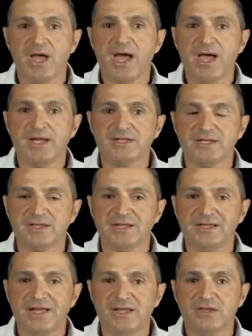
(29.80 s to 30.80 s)
and the
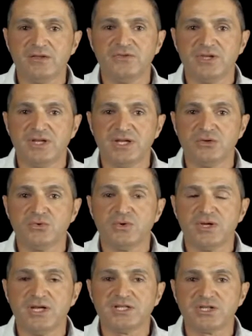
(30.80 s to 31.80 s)
length of the needle
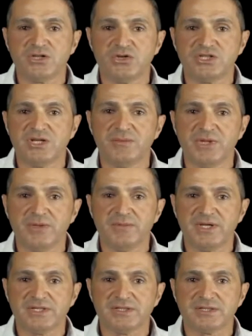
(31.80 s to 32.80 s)
is 30
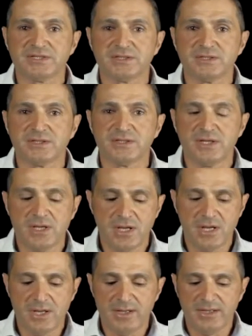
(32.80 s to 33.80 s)
millimeters.
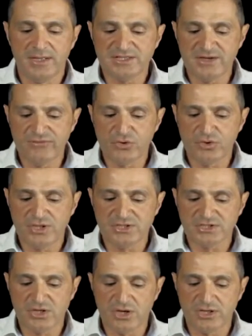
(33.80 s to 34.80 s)
Let's have a look
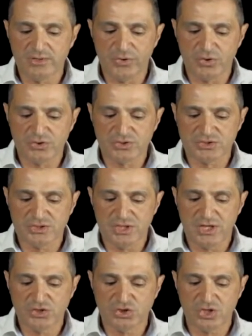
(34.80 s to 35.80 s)
inside the box
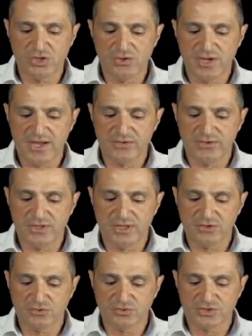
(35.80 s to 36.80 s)
and show you how the
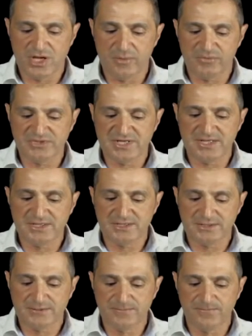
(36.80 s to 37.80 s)
needles are
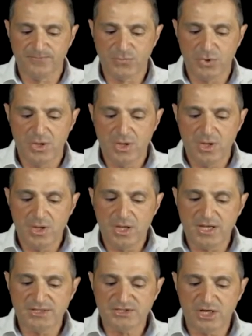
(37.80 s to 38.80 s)
presented.
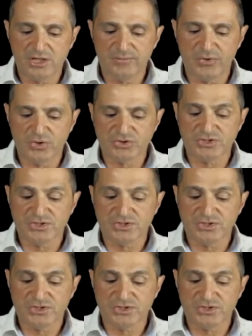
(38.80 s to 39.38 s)
Inside the box is